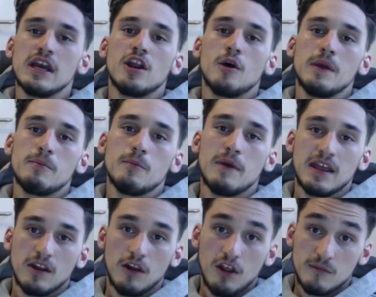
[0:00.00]
hear a lot of people
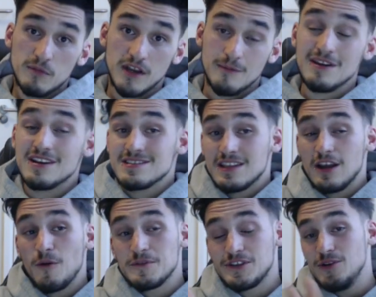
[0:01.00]
making a lot of money, because the
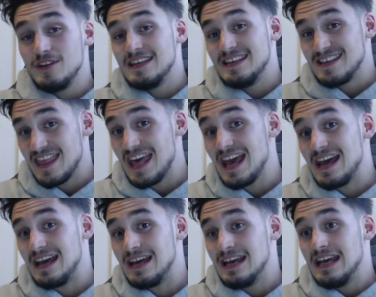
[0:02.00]
opportunities are
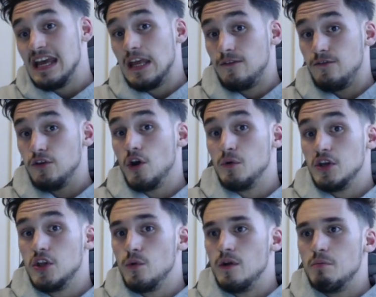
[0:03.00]
there if you know what
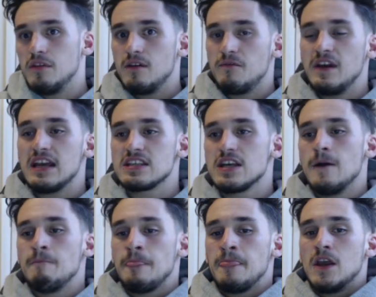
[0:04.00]
you're doing. But the thing is,
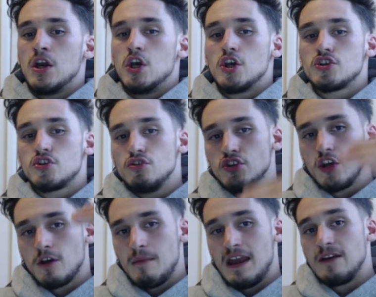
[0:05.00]
as soon as you
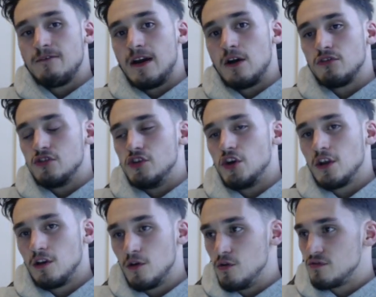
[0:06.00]
can make 1,000, you
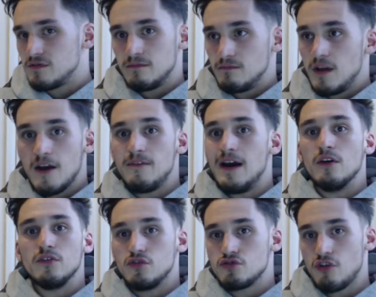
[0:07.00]
can lose
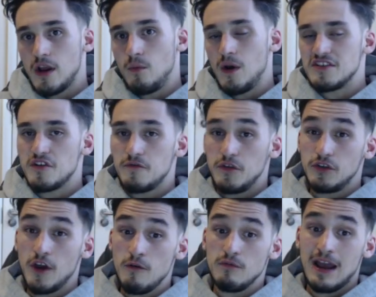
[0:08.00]
1,000 straight away. So if you
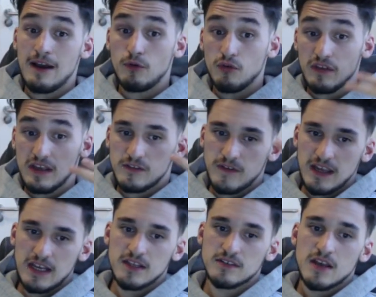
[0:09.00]
don't have all these
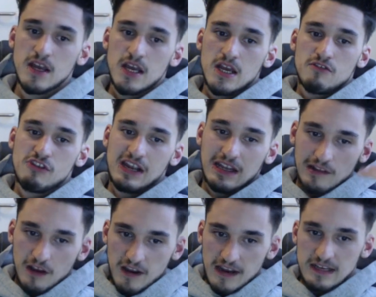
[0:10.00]
things
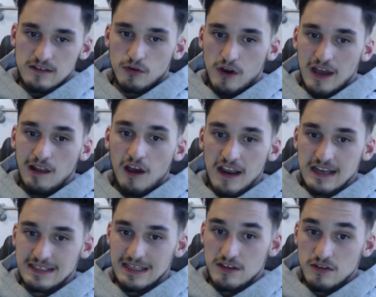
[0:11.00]
realigned or
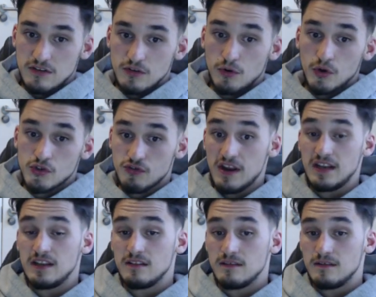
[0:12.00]
aligned in your
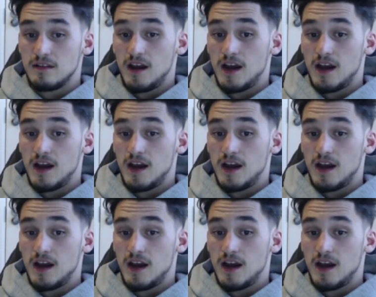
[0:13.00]
trading